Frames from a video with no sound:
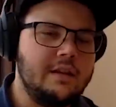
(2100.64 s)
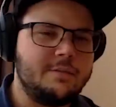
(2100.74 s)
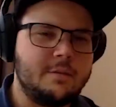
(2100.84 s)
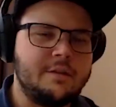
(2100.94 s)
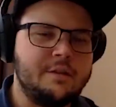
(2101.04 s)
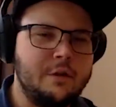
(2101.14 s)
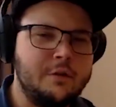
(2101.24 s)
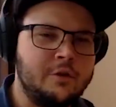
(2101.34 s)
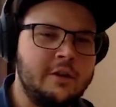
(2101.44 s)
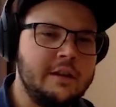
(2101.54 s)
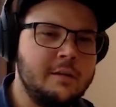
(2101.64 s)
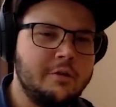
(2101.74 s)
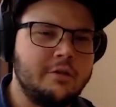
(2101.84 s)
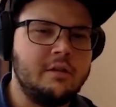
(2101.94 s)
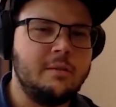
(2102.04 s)
they have a specific way of trading them,
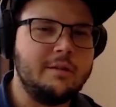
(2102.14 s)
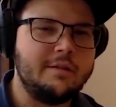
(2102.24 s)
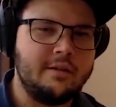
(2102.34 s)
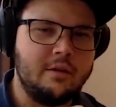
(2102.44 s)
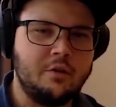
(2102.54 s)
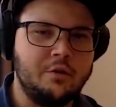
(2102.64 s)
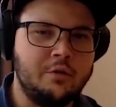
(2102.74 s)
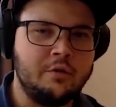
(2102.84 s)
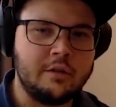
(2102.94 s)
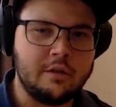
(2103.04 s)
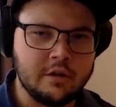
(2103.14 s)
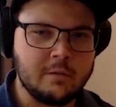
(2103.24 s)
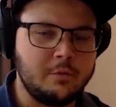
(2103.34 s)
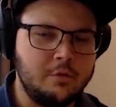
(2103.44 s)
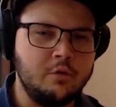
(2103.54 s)
or it's only placing orders at the
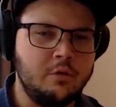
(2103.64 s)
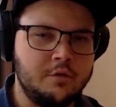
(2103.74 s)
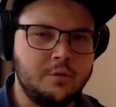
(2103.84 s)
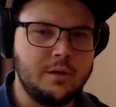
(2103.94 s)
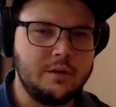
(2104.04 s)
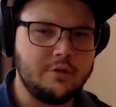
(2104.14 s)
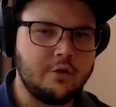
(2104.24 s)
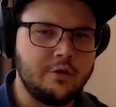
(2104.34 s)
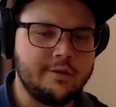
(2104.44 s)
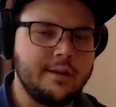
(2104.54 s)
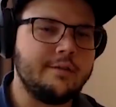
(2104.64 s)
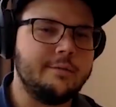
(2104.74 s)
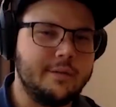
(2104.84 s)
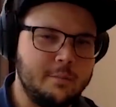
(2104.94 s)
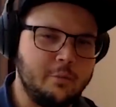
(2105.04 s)
top of the low of the range, or it's like
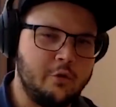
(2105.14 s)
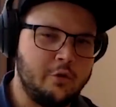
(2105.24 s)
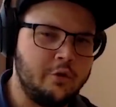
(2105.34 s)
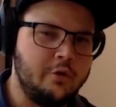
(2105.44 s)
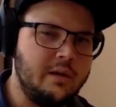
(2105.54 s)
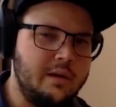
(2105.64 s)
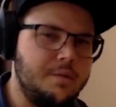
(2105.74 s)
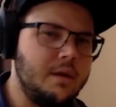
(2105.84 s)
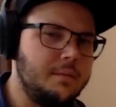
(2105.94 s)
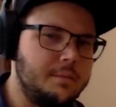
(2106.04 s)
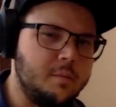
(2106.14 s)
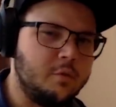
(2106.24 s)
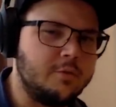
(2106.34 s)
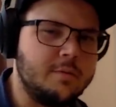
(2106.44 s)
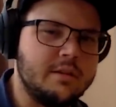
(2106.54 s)
something more in depth and
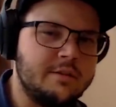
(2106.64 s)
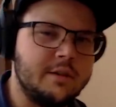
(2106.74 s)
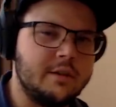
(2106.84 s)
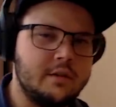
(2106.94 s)
more specific.